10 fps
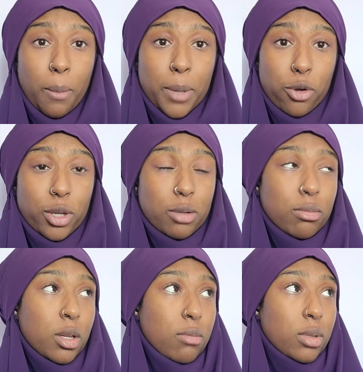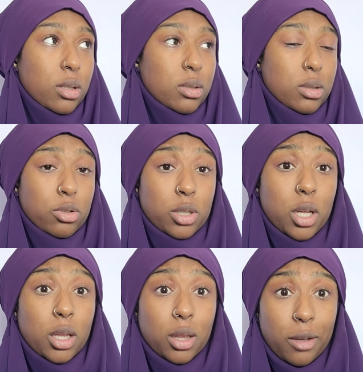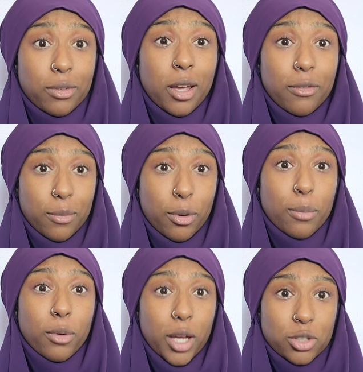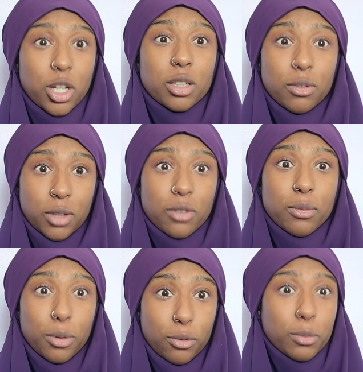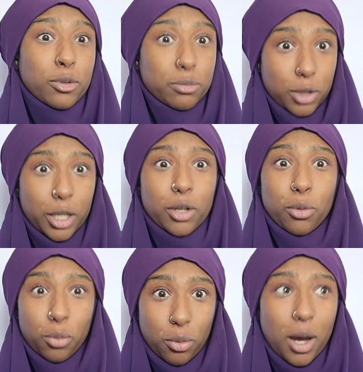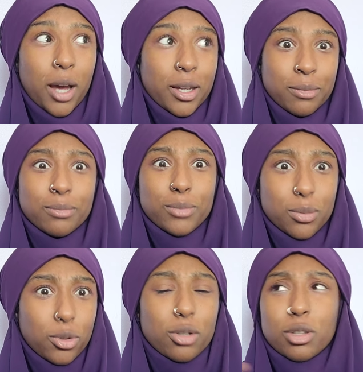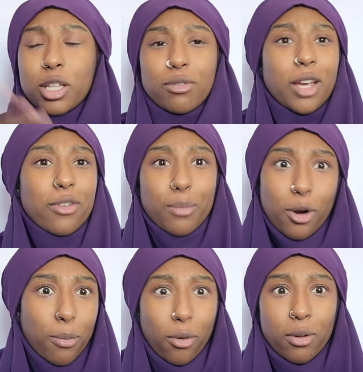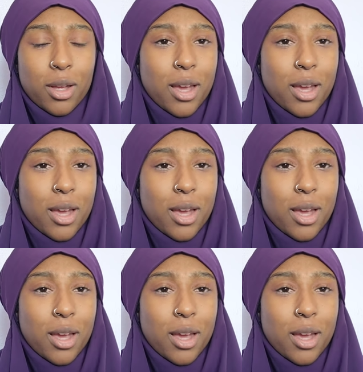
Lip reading: Period. Because literally, live life in purple. Hashtag live life in purple. Like, why be more? Live life in purple.